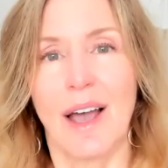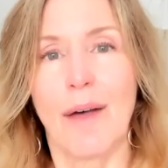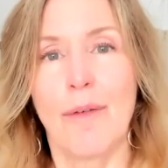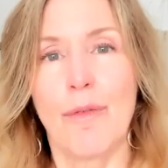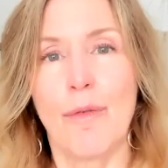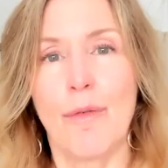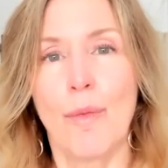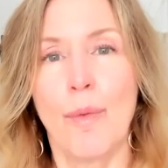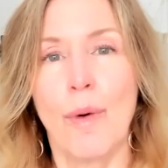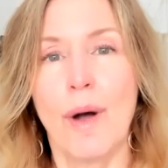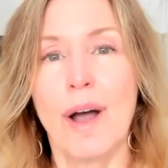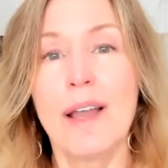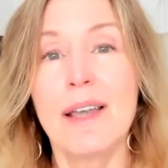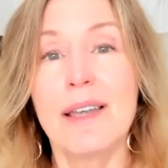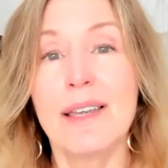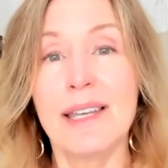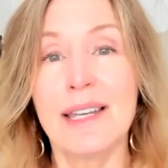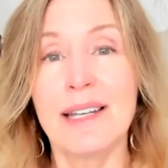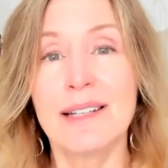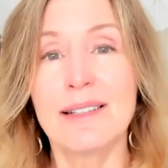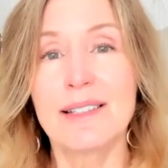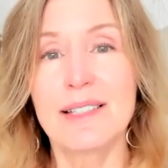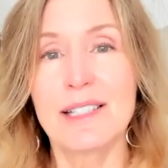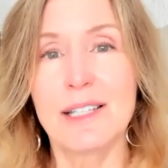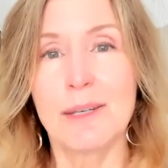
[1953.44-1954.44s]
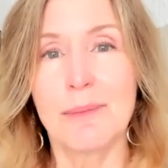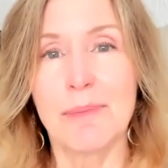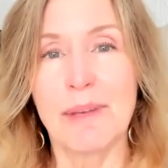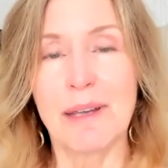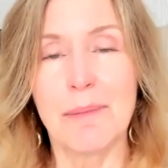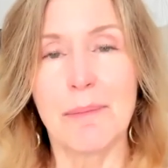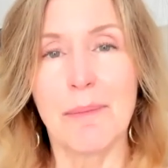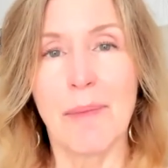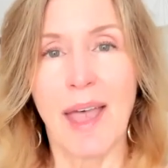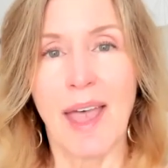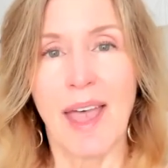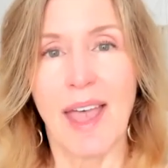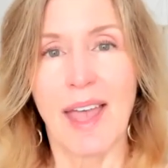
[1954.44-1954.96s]
of what needs to be
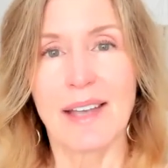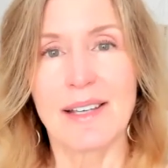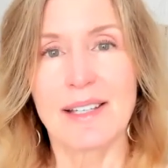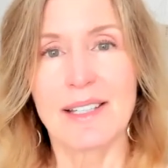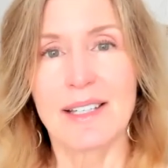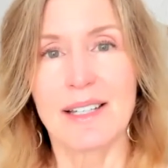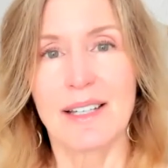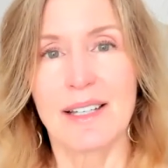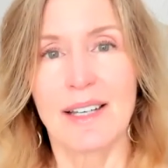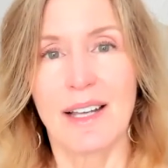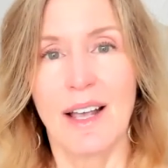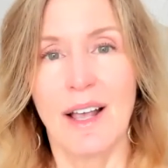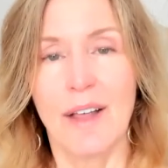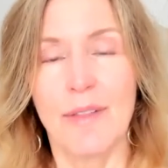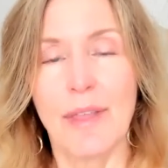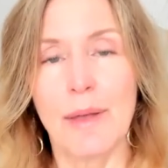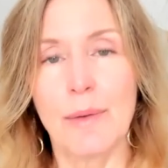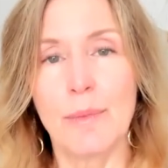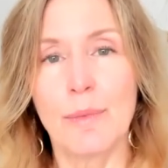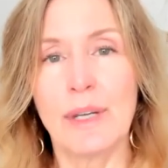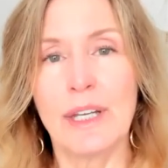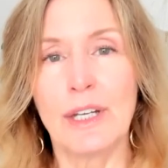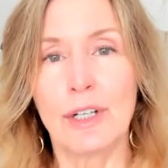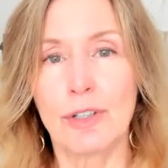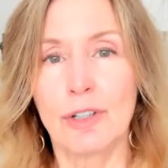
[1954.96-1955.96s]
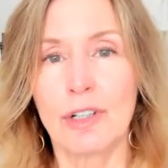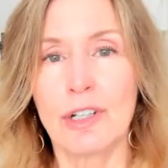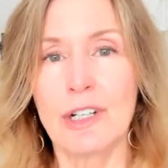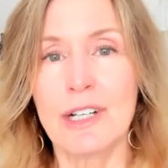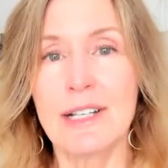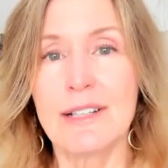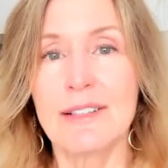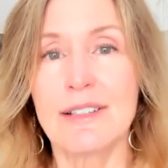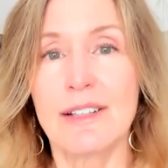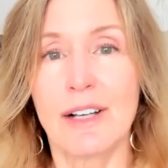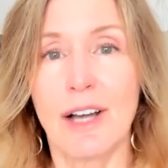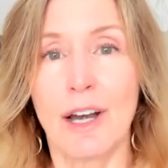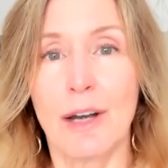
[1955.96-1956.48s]
met, then we
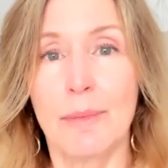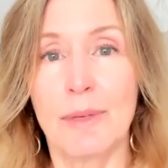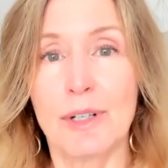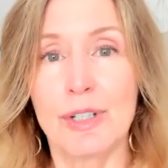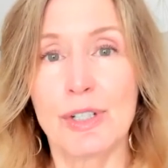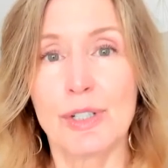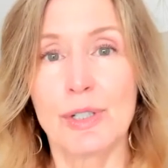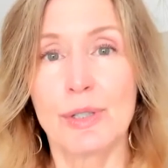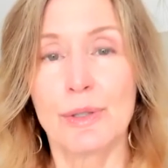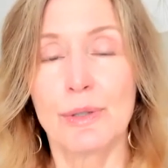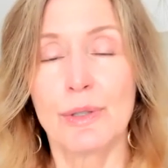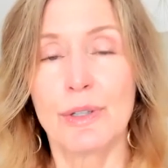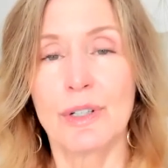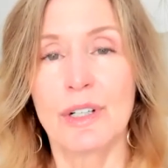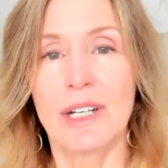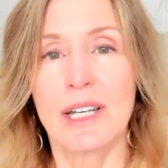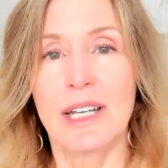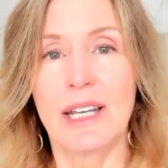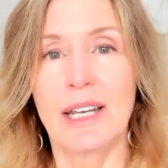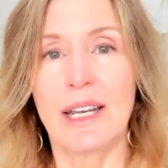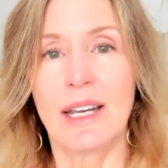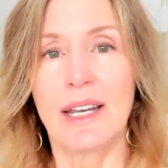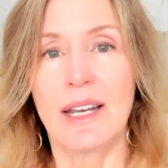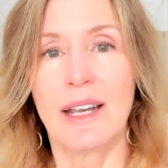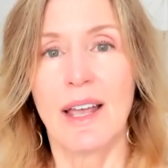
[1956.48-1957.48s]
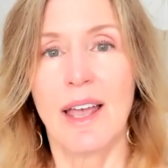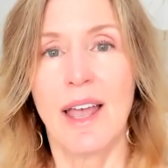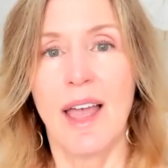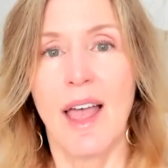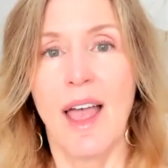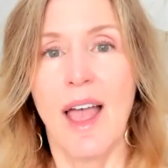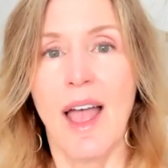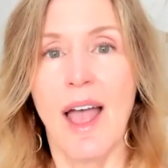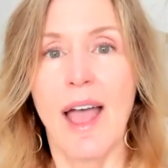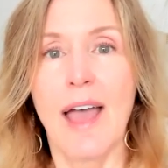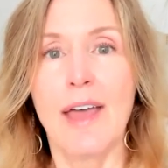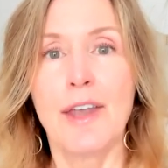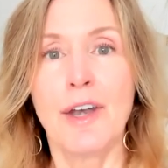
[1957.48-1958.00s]
increase in our maturity
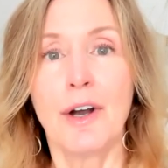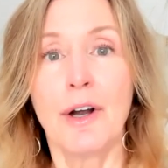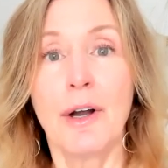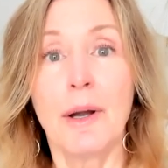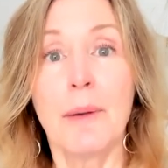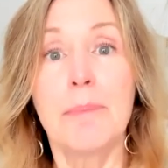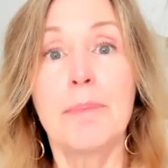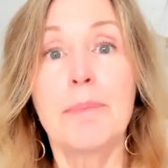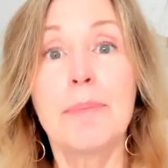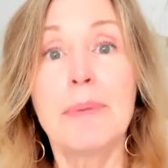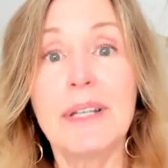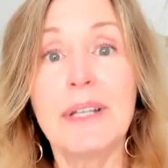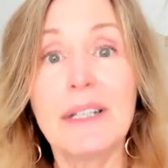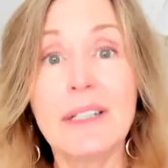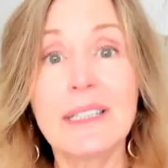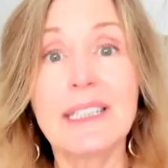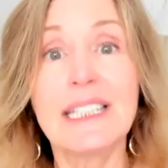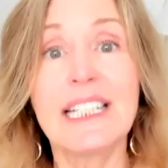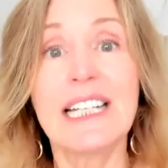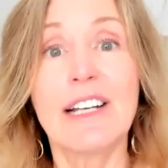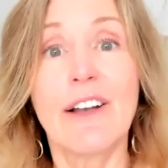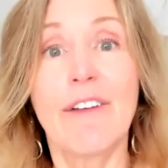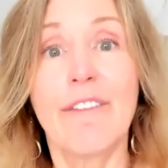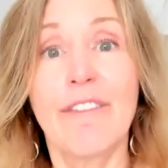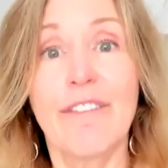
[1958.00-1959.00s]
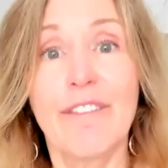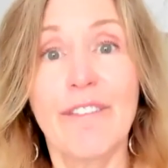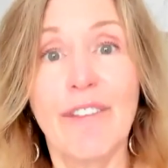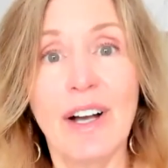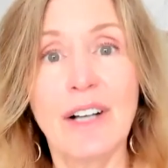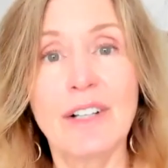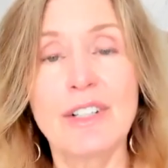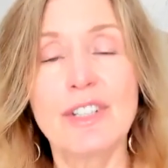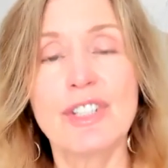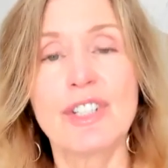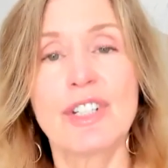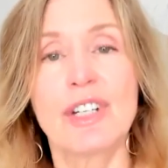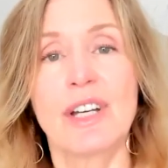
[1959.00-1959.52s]
and our ability to
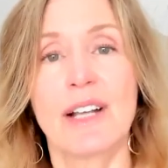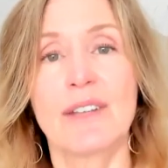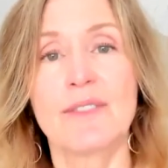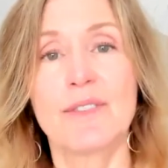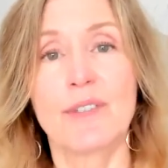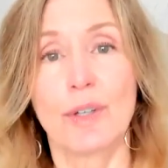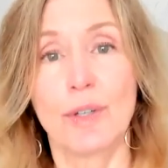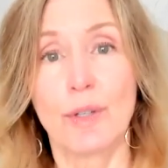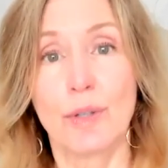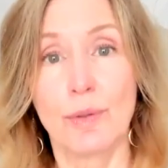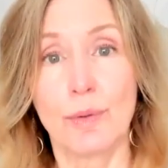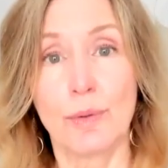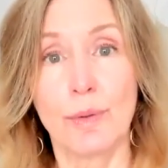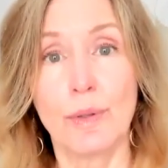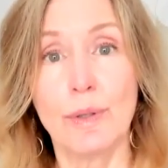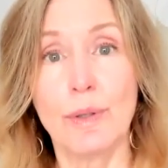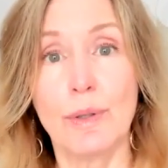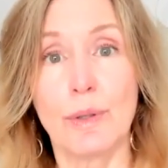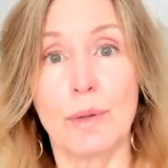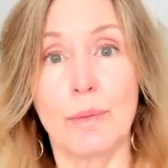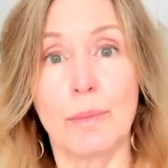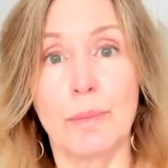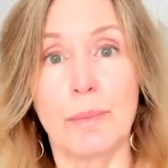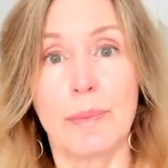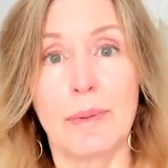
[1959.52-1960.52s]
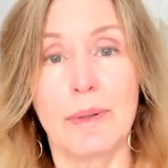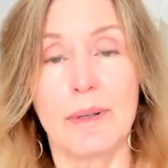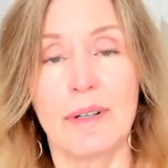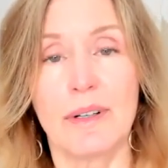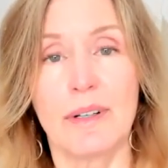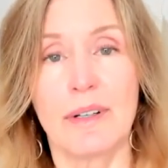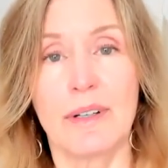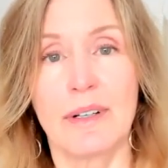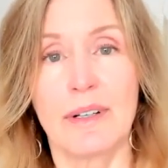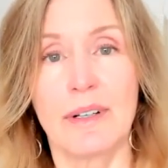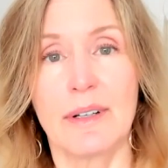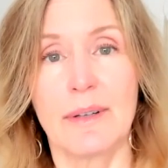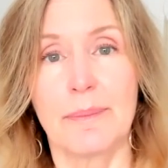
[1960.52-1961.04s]
function as a group
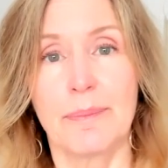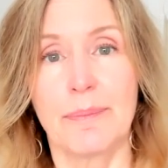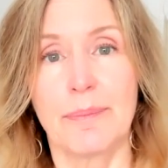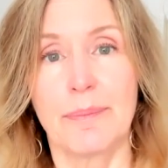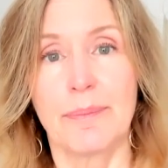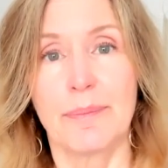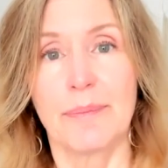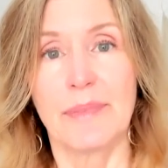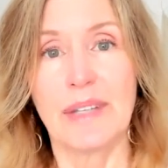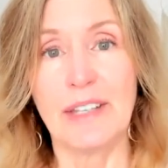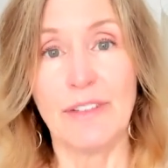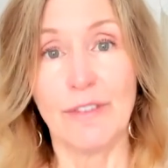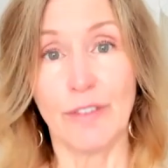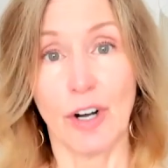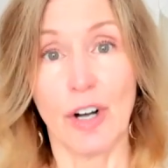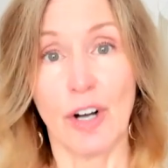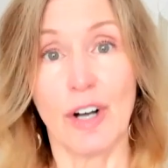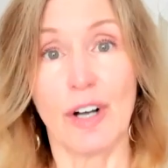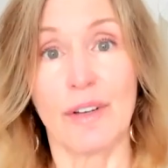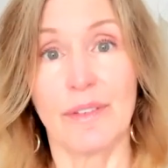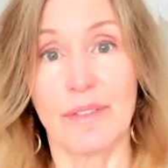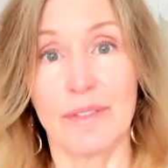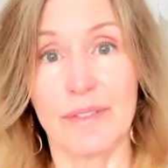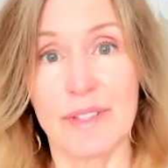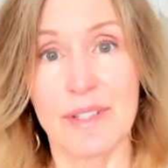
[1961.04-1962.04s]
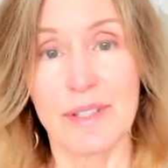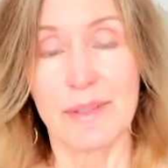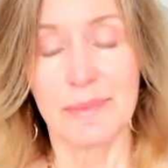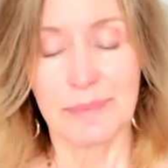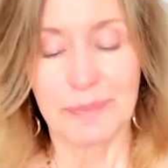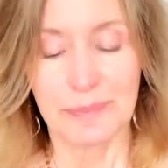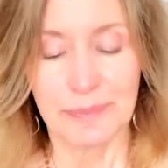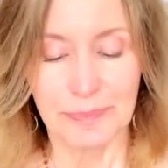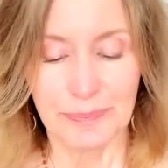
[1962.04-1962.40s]
evolves.